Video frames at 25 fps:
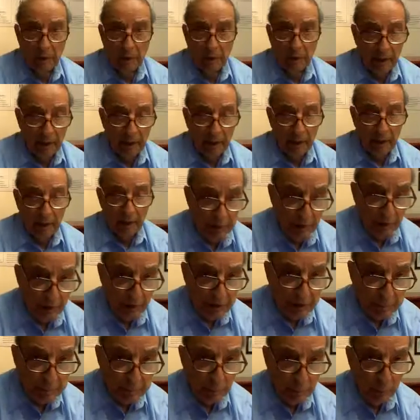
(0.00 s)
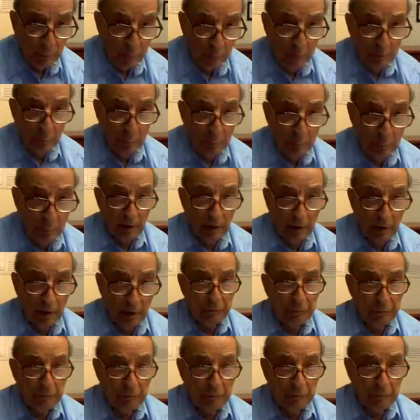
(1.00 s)
having a dashboard with
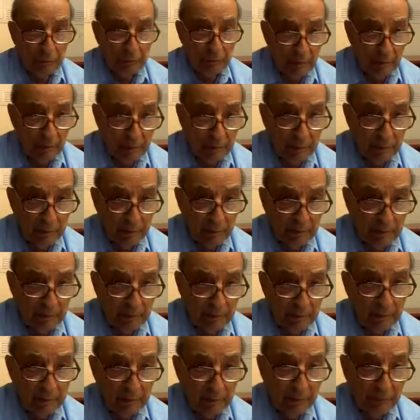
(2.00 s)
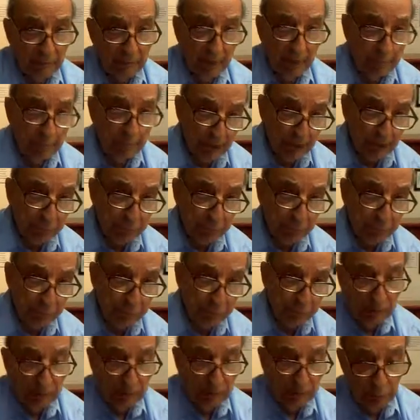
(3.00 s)
options that identify past
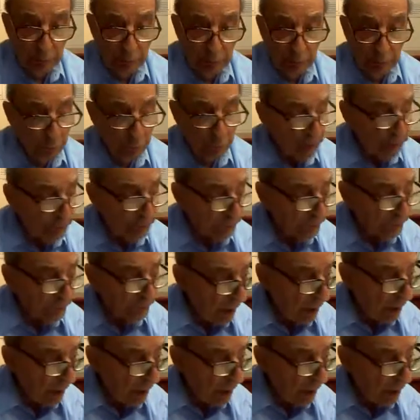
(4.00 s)
risk and future risk.